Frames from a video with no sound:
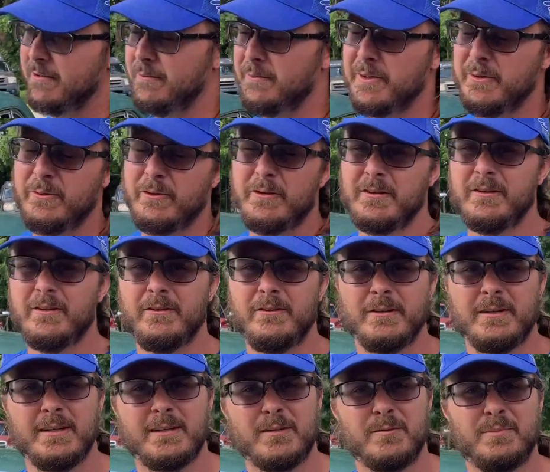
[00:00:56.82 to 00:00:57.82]
to be wanting to
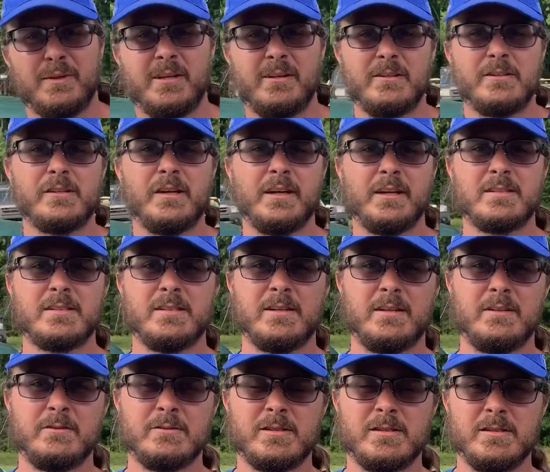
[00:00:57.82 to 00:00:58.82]
look at the Barrett-Jackson
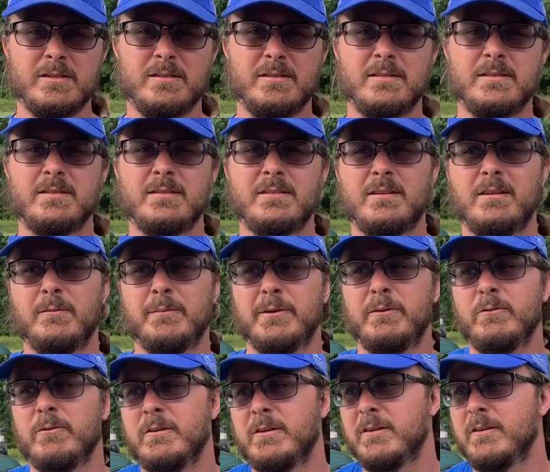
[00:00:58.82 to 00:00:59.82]
auctions. You're going to
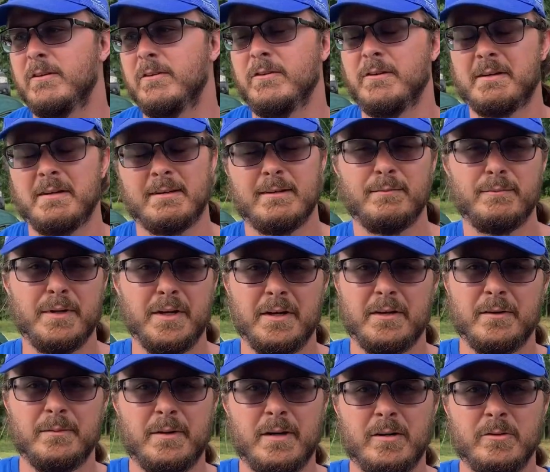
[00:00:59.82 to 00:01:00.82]
be wanting to look at the
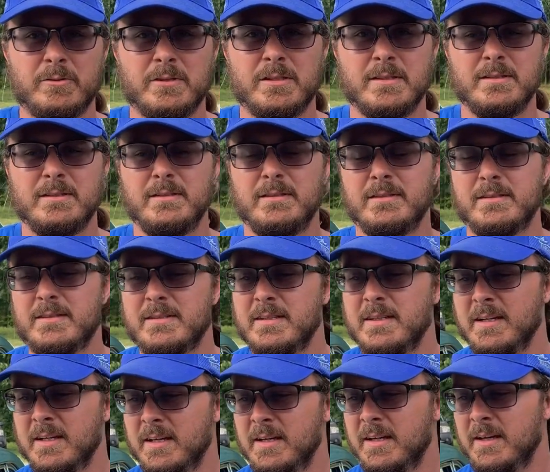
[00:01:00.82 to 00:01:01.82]
Mecum auctions.
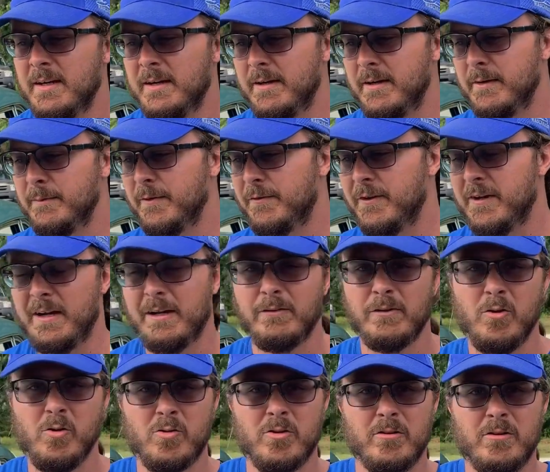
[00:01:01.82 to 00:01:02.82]
If you got
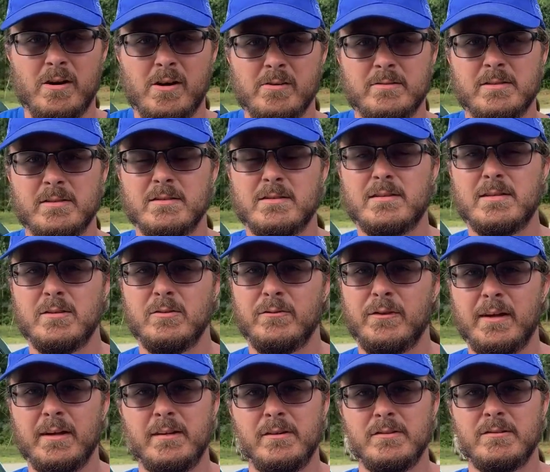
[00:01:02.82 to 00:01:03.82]
local auctions too,
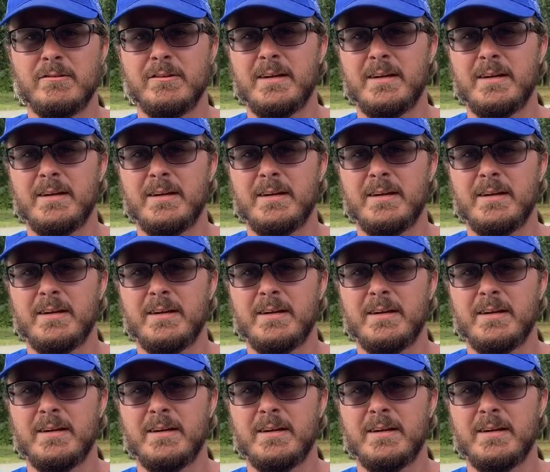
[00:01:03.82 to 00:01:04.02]
they usually